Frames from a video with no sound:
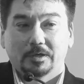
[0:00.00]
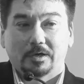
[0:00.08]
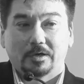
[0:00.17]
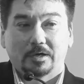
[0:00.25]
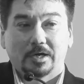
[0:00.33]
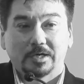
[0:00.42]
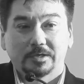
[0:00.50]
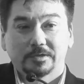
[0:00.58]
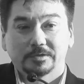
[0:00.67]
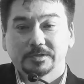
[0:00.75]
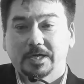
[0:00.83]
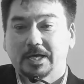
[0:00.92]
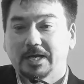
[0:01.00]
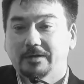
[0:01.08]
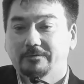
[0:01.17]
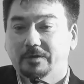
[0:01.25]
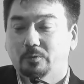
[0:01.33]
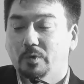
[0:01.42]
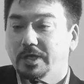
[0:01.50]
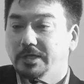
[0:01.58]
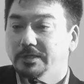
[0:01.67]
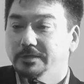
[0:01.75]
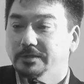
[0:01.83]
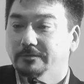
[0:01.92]
Our hunters have a
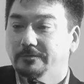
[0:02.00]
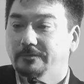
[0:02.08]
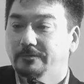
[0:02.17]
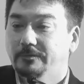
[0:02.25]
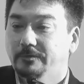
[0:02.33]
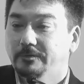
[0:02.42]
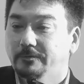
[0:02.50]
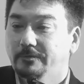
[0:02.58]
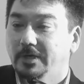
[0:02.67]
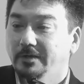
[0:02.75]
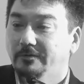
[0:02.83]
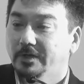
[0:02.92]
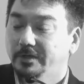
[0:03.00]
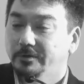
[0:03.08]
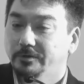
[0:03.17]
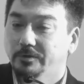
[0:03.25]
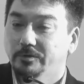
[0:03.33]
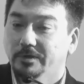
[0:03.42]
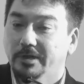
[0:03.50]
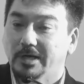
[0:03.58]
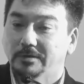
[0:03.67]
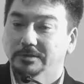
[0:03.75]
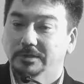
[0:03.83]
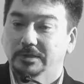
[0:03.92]
range of 500 to
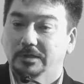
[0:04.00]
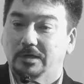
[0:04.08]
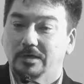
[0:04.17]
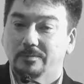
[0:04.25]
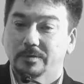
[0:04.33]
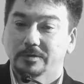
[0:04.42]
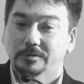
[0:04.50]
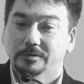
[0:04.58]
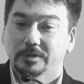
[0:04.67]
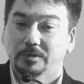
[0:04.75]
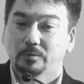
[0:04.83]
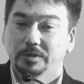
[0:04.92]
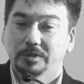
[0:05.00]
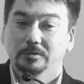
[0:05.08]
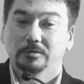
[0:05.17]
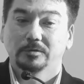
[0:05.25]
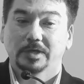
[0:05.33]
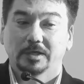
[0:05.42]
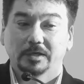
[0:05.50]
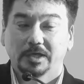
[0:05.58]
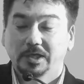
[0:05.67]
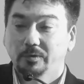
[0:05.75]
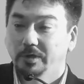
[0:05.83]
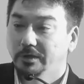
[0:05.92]
1,000 kilometers, and when you look at
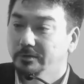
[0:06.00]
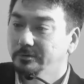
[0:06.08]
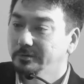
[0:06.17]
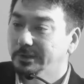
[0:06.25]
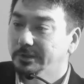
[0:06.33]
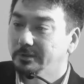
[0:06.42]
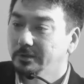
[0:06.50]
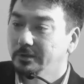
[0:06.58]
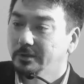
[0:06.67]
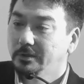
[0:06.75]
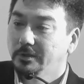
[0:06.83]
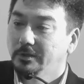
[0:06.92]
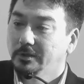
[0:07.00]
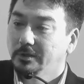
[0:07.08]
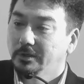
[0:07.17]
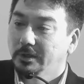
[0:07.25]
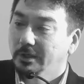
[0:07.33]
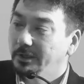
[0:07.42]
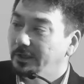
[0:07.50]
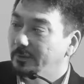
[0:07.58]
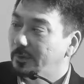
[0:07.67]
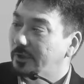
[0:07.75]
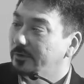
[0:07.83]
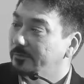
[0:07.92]
Inuit Nunangat, and the
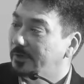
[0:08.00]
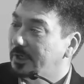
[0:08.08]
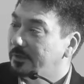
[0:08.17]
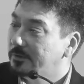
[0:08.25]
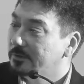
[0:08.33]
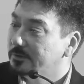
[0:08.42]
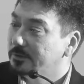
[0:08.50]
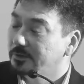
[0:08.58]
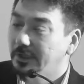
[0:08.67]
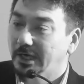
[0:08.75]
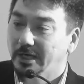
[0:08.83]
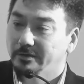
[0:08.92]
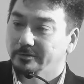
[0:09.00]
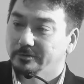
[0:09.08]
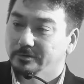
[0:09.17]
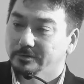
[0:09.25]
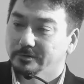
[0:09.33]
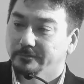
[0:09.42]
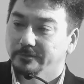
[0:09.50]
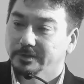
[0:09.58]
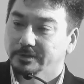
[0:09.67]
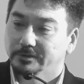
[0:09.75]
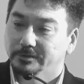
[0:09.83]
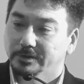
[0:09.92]
amount of hunters and gatherers and
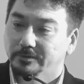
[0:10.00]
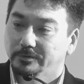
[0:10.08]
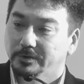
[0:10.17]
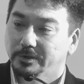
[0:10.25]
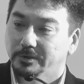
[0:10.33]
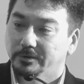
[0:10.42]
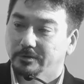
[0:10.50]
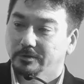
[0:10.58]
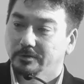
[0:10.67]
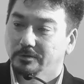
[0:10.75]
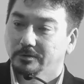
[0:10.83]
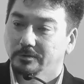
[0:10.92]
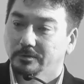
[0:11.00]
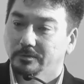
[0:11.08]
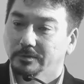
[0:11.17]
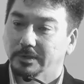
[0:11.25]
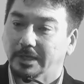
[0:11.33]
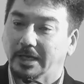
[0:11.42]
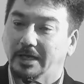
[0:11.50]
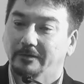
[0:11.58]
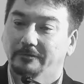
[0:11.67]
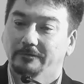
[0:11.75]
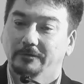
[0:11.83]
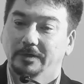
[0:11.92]
fishers out there that
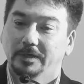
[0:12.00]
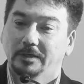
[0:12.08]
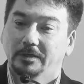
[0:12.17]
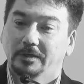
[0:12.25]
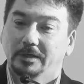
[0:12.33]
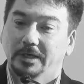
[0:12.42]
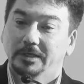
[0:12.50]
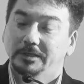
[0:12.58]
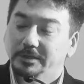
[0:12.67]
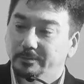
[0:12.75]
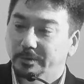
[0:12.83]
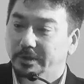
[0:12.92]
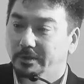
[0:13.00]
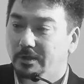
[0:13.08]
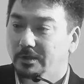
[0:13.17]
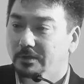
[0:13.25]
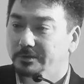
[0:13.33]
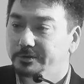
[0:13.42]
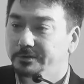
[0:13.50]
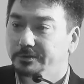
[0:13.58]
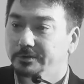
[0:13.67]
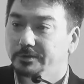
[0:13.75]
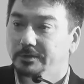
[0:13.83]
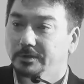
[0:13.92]
have intimate knowledge
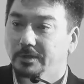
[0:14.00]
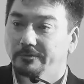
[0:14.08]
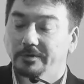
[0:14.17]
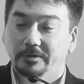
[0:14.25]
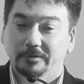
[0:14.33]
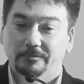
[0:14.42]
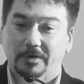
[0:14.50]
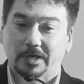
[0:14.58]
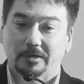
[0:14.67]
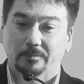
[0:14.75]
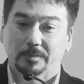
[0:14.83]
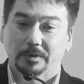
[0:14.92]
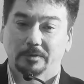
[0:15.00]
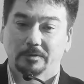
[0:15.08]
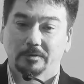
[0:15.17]
of their environment.